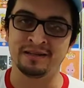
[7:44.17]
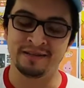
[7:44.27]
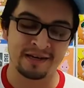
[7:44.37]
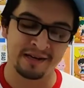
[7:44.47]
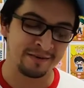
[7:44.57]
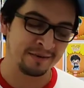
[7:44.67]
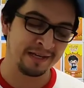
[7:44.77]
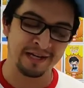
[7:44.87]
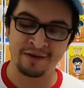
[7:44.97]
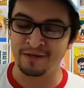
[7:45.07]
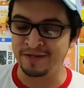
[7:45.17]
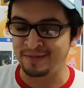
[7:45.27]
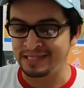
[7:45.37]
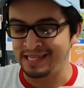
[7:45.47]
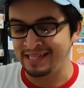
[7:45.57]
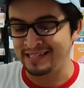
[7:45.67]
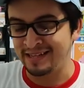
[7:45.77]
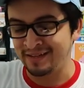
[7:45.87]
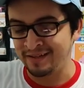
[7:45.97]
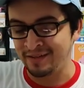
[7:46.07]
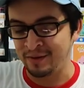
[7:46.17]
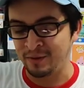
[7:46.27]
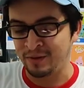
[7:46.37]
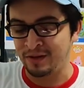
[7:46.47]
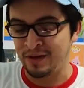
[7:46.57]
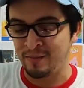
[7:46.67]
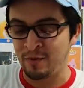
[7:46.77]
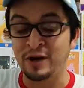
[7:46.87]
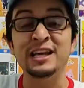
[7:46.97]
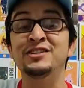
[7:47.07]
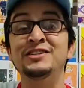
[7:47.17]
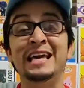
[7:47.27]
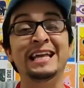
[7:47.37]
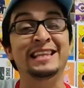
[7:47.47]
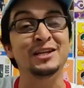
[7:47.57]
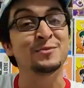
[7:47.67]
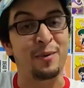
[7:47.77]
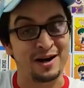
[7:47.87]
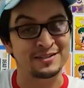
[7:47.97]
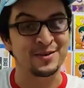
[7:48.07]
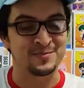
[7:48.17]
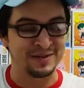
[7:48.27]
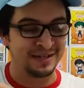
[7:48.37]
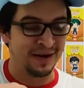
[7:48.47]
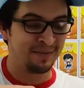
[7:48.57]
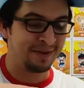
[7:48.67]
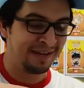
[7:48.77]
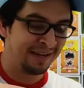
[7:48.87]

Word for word: Not, not really. I know there's metallics out there that are worth a lot more. Let's just get this box opened up.